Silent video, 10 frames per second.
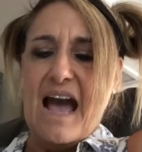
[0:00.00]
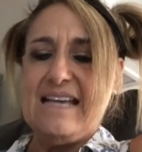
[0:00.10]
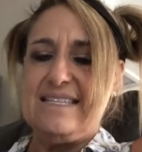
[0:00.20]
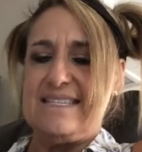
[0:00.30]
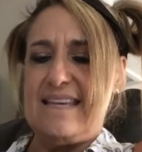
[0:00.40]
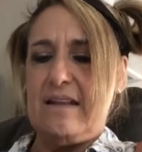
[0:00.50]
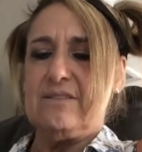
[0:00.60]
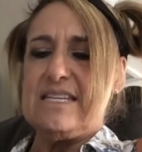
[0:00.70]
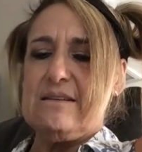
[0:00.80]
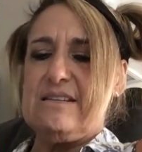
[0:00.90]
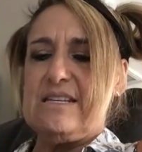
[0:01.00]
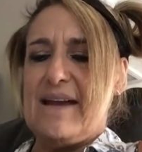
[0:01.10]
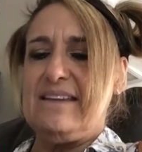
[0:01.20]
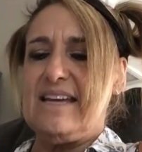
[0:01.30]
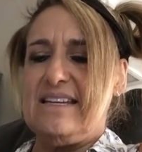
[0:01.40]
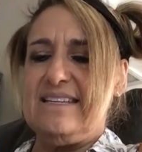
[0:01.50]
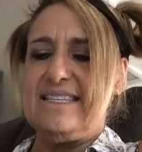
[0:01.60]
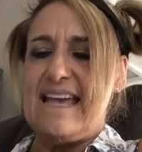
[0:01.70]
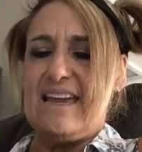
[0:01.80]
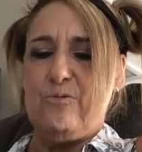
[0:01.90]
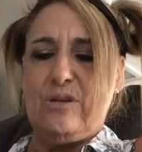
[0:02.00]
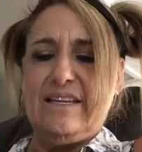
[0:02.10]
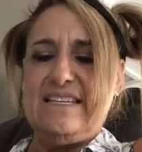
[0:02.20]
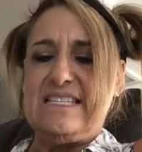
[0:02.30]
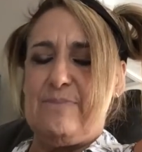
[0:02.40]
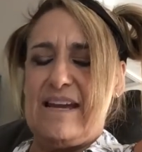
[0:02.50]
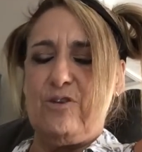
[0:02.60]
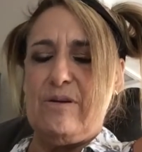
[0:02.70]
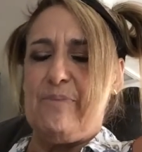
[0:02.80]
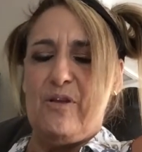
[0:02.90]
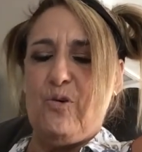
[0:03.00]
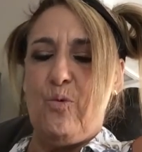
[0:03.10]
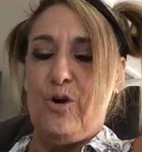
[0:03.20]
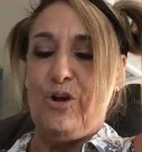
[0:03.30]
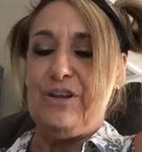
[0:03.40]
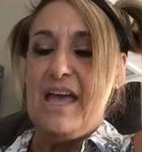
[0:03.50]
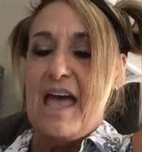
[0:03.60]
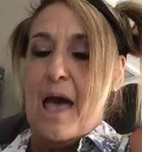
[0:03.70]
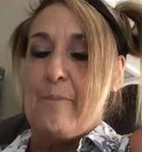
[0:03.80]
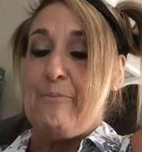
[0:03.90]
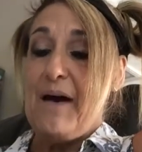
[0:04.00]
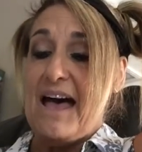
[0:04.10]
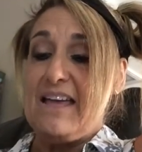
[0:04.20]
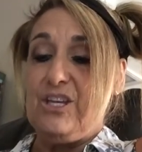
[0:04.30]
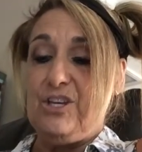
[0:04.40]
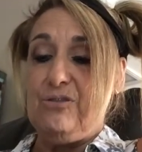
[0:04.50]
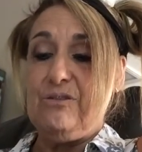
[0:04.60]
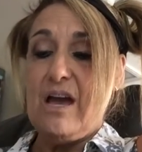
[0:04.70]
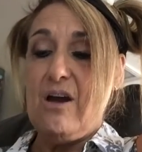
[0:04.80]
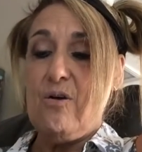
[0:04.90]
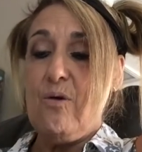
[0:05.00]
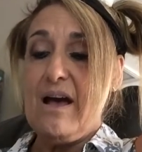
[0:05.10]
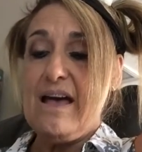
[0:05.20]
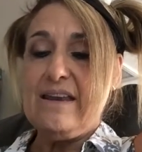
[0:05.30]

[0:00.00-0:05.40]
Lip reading: I settled into my gunny sack and released my grip on the world. But you know what?